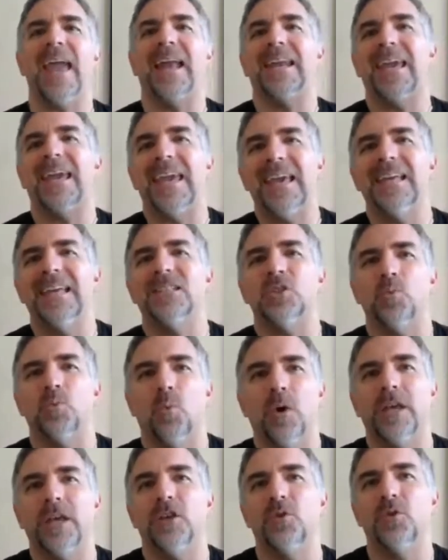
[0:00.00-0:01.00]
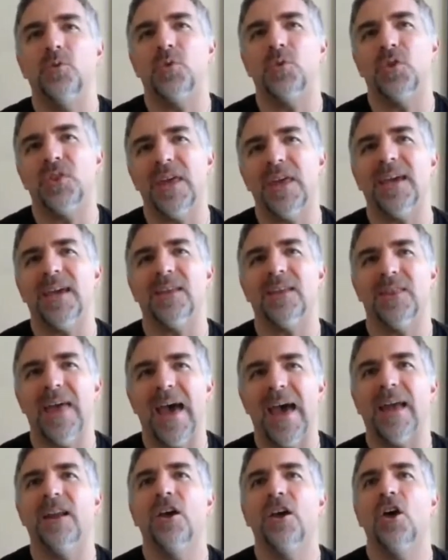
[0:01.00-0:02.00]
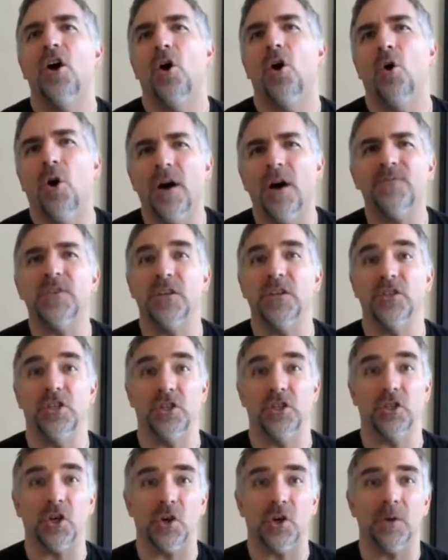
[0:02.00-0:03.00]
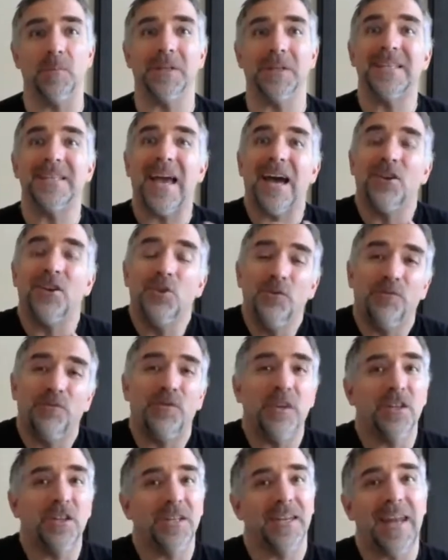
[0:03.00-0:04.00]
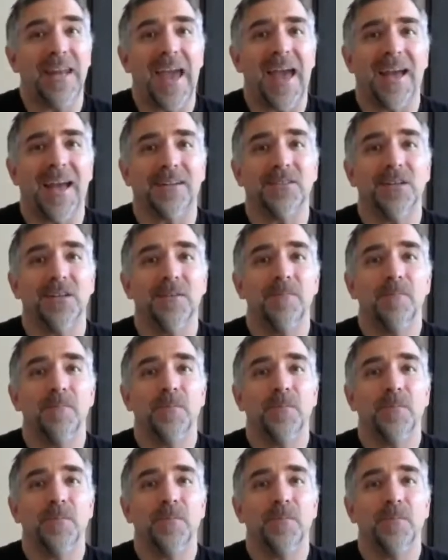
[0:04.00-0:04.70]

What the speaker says: and it's what you think that often determines how you feel and act.